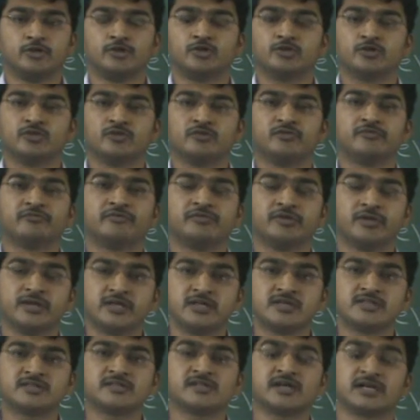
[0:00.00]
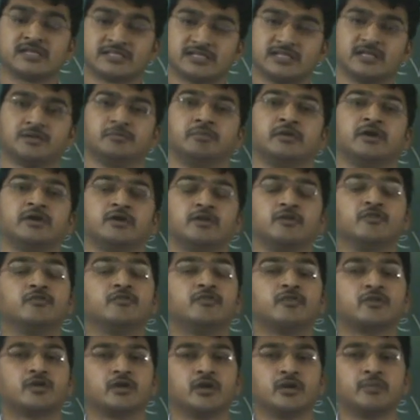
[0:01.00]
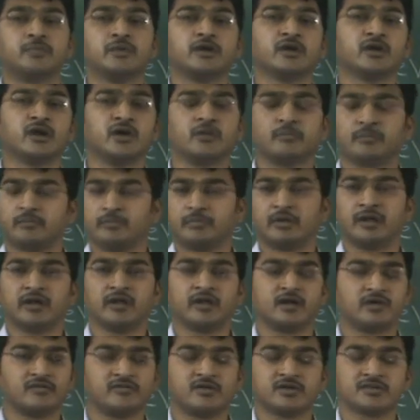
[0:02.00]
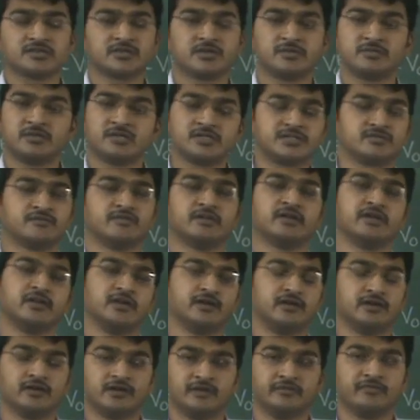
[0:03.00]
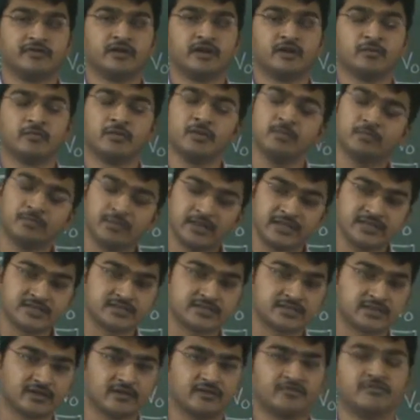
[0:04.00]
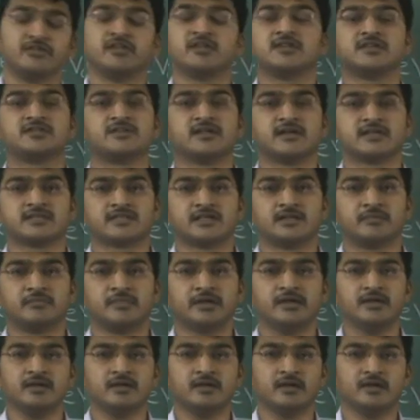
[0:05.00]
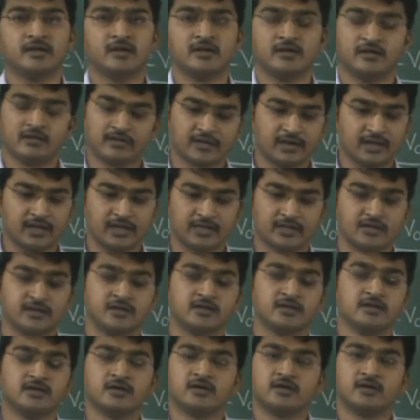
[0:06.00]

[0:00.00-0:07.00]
you should finish the assignment. If you keeping on pending of assignments, very difficult. Please finish the assignment. Okay.